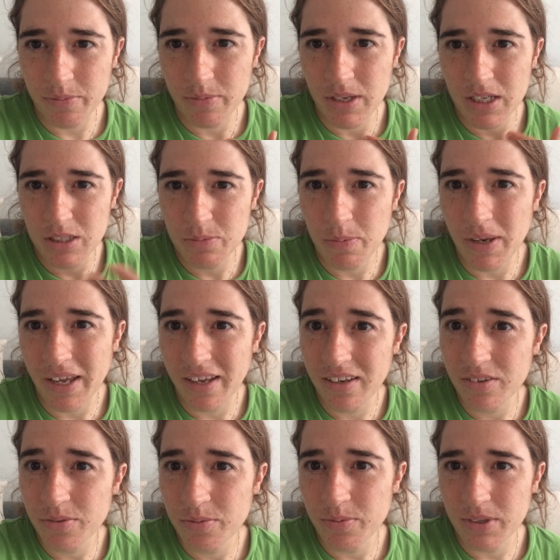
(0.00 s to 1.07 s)

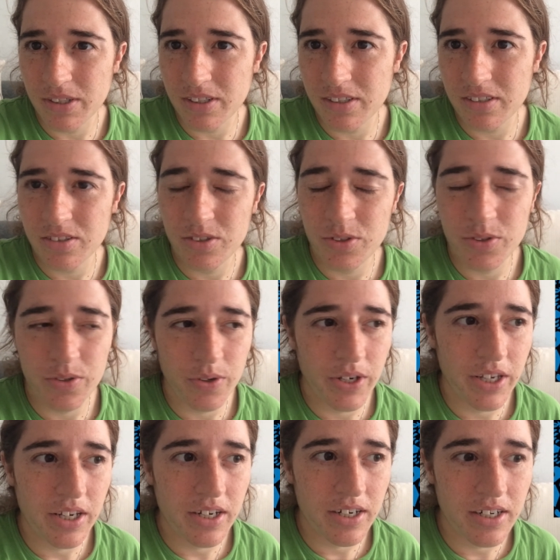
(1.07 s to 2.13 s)
explained when you
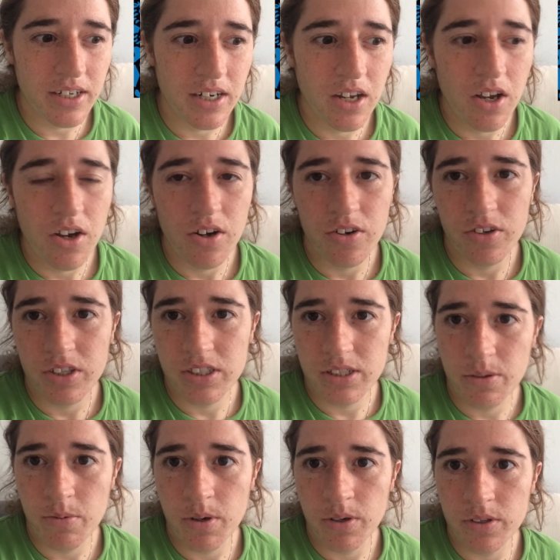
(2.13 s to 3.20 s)
hear, it's
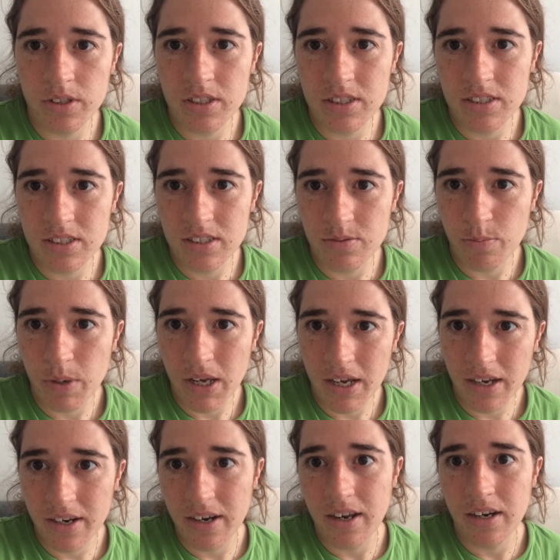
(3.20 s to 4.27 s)
about this
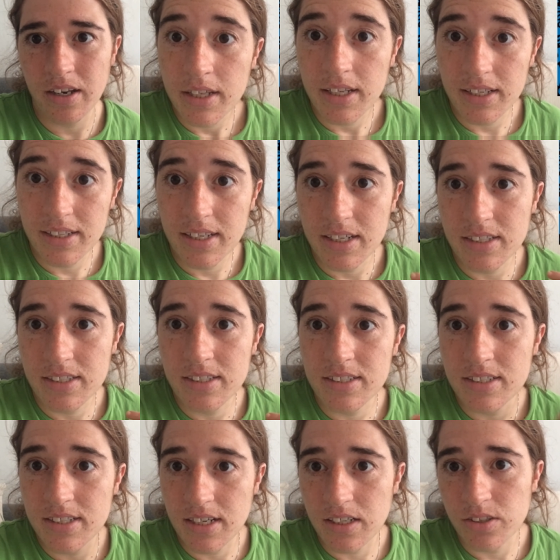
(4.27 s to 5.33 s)
black nanny that takes the
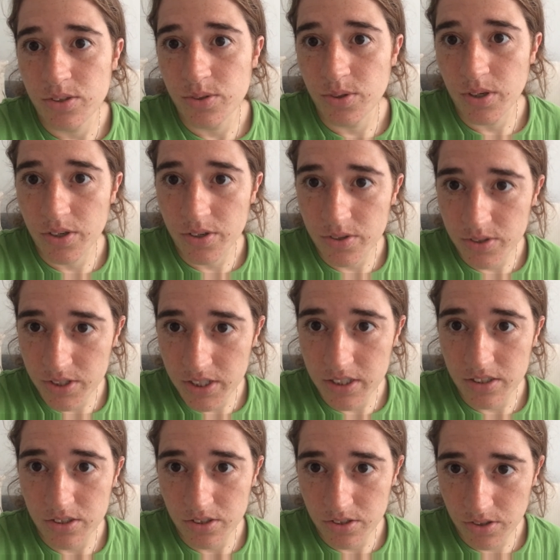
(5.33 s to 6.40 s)
child to a grocery
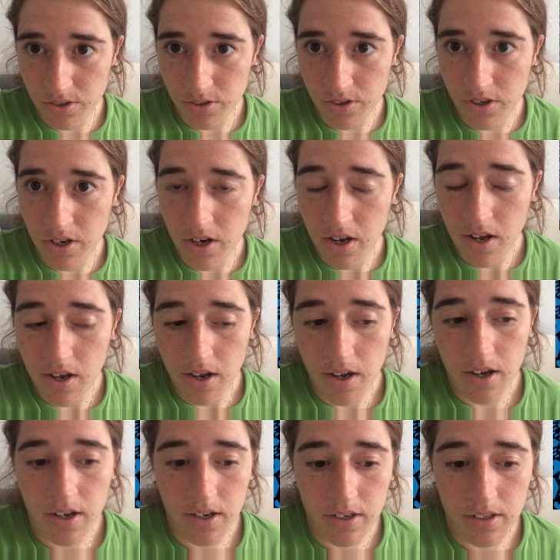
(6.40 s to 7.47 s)
store,
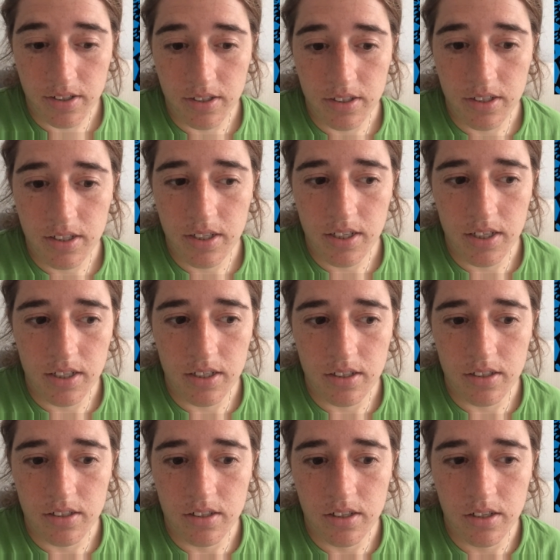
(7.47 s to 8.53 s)
and
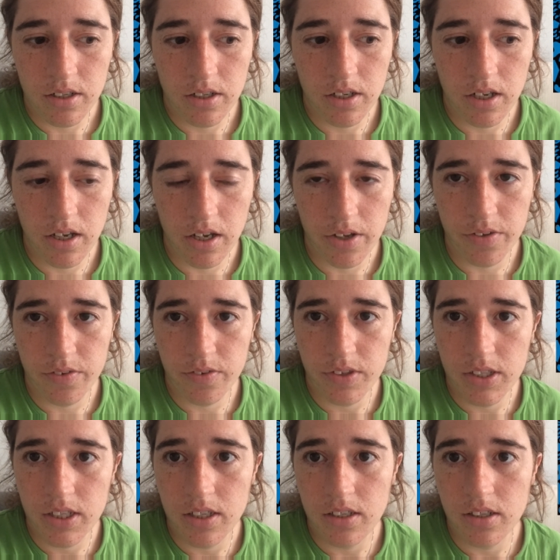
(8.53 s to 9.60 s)
then
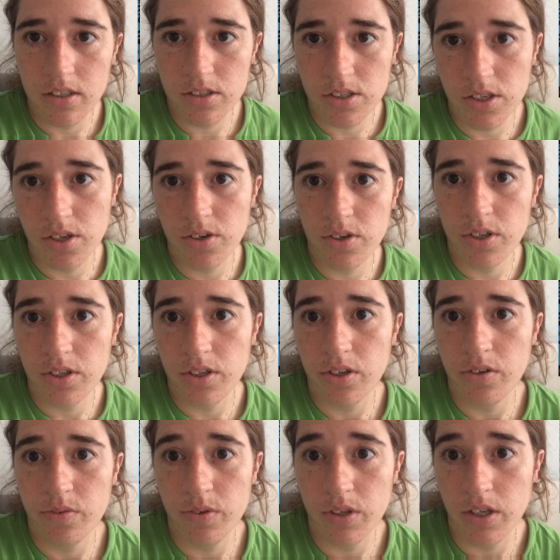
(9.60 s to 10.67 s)
the security
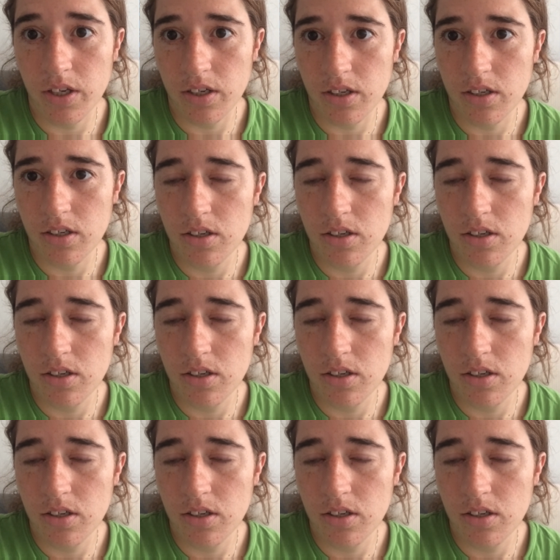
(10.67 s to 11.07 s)
of the